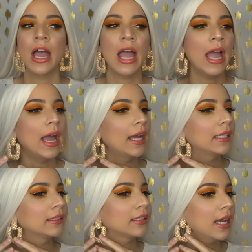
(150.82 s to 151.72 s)

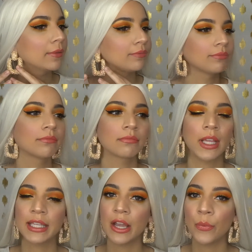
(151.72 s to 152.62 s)
and yeah, I
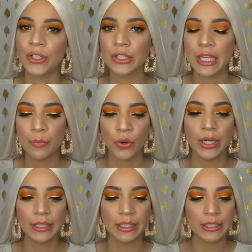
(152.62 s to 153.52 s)
can't wait to keep
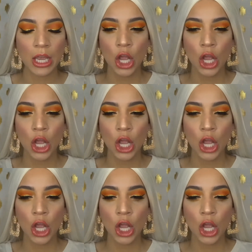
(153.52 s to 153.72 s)
wearing these.